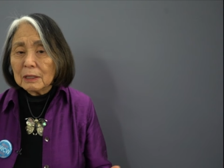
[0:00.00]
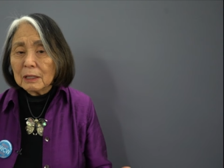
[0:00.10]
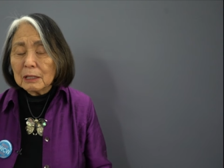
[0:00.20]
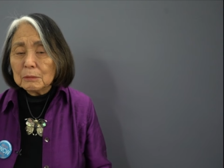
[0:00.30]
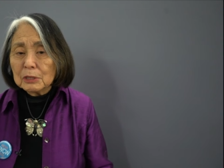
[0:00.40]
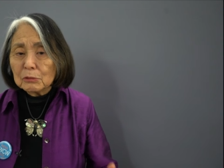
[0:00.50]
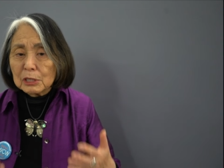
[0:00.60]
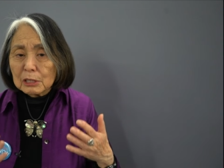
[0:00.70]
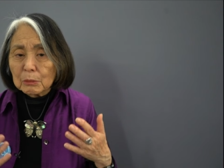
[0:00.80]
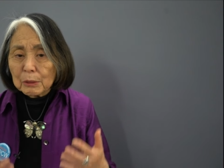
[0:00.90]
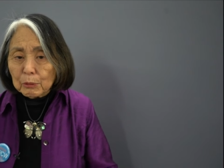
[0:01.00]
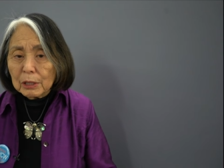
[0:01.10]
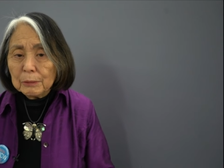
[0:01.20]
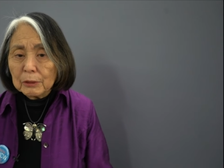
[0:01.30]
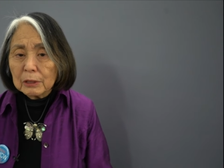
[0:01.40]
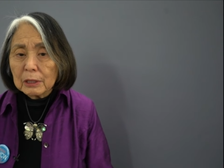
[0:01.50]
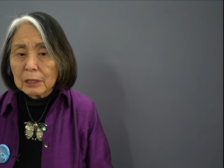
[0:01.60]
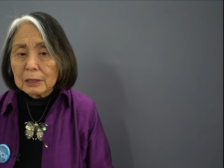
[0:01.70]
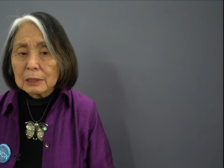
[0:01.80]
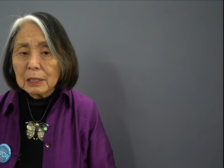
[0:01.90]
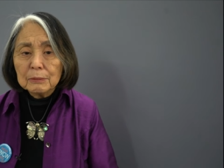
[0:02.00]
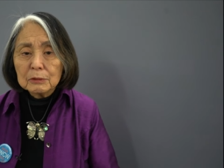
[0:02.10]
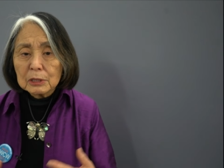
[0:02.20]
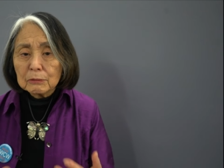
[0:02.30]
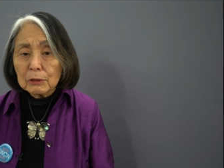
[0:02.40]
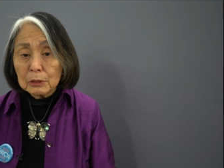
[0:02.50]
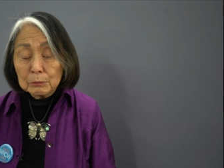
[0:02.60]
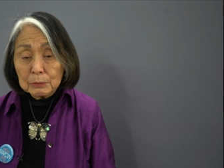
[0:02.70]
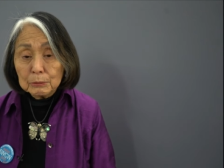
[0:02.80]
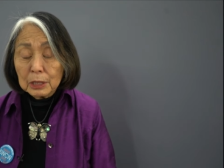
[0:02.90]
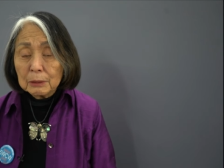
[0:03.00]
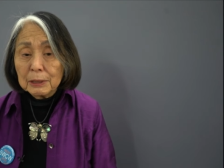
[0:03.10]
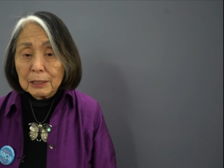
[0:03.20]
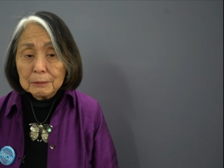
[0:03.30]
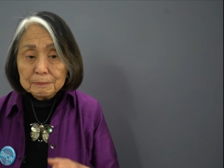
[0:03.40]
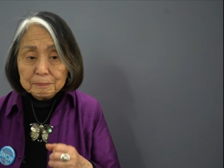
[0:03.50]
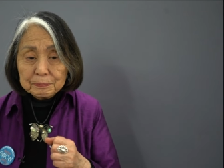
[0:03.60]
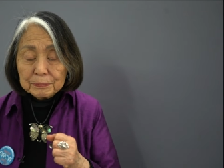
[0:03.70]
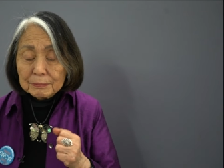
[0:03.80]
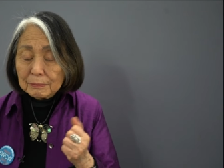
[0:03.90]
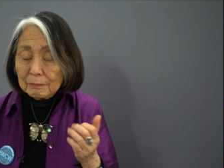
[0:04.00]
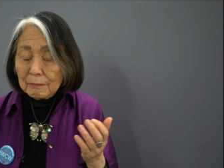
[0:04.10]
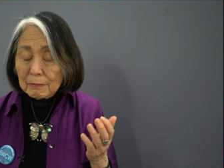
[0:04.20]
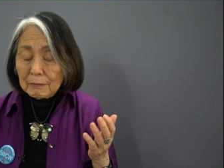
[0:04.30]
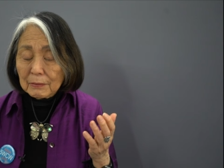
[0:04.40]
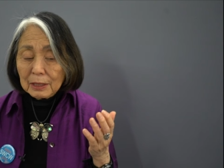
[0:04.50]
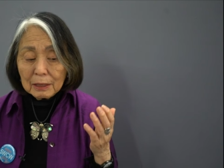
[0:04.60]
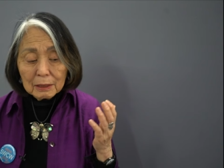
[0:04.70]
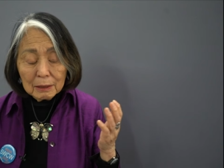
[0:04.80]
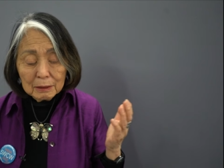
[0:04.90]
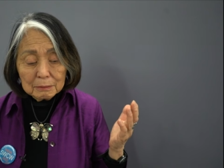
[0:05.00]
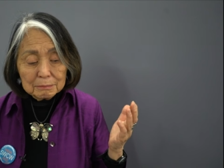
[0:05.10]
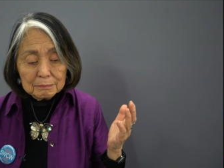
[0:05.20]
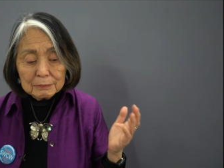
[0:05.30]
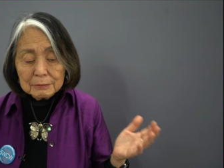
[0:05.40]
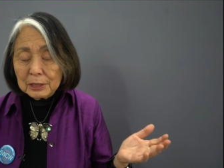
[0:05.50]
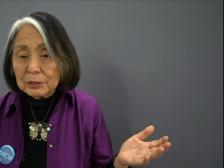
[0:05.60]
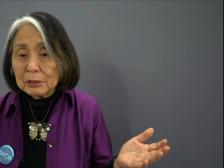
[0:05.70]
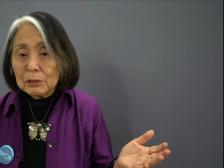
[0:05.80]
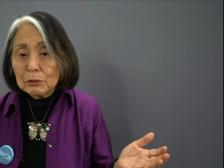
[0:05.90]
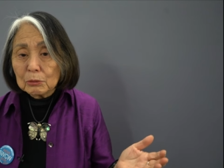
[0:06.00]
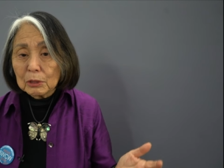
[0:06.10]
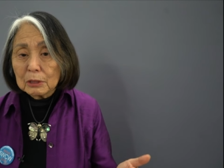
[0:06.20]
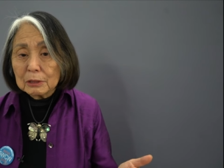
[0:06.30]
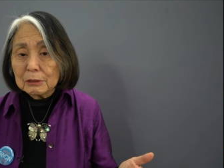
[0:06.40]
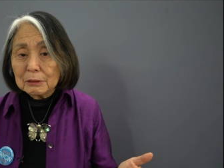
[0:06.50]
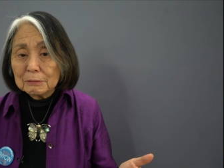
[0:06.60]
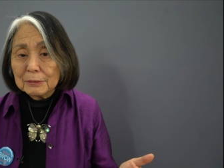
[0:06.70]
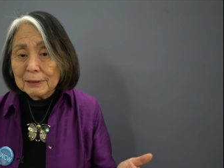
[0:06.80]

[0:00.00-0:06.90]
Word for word: Artemis, which is my primary archetype and which I wrote a book about, um, doesn't use words.